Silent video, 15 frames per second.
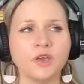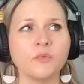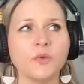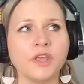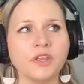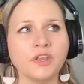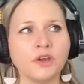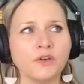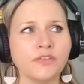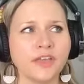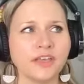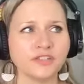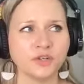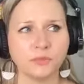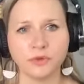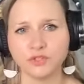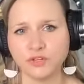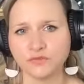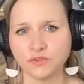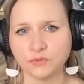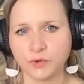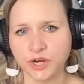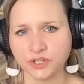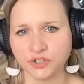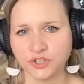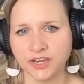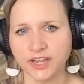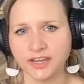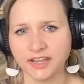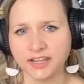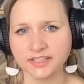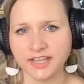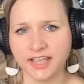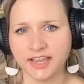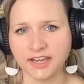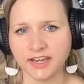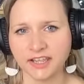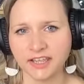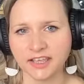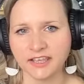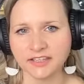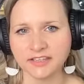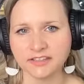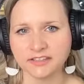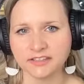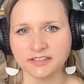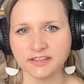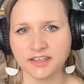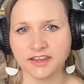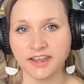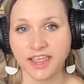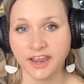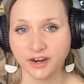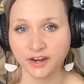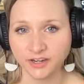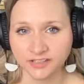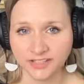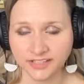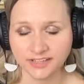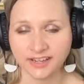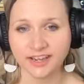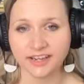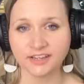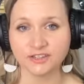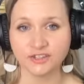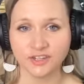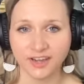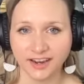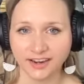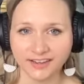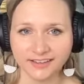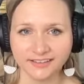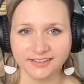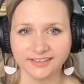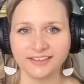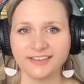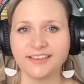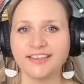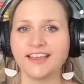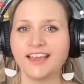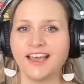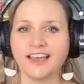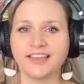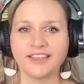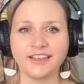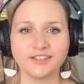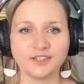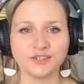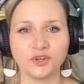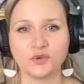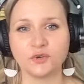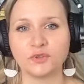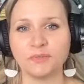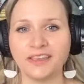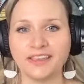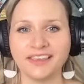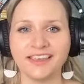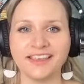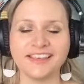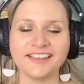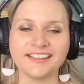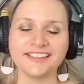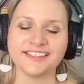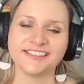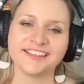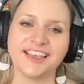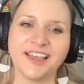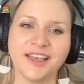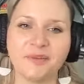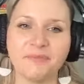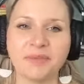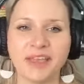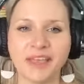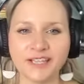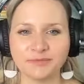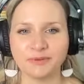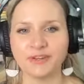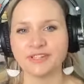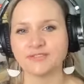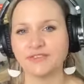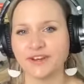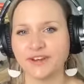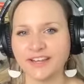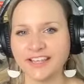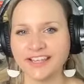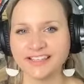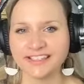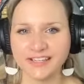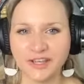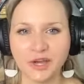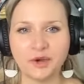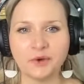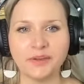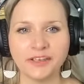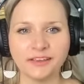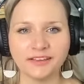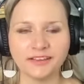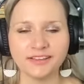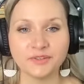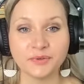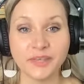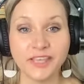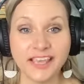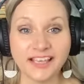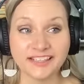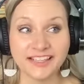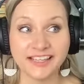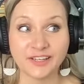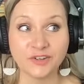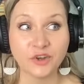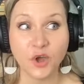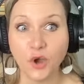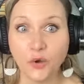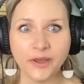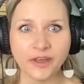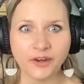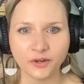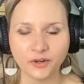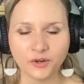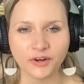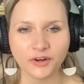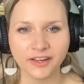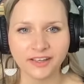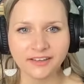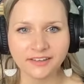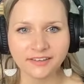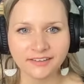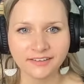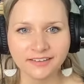We know that so much of depression and anxiety is inherited and genetic. I like to joke with my kids. My husband is very easygoing, and so he has like no inner critic.